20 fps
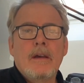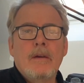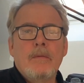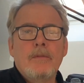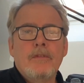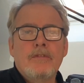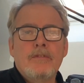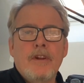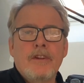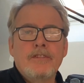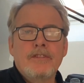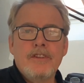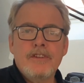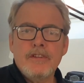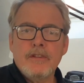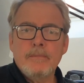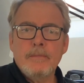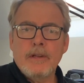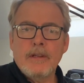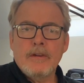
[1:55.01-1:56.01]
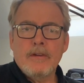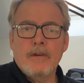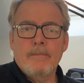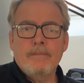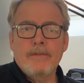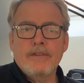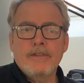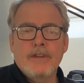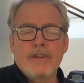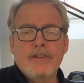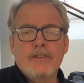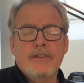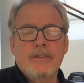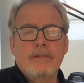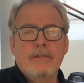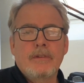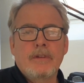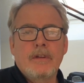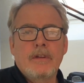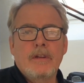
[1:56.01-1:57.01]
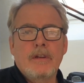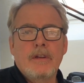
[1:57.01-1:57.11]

With transitional Miller compensation,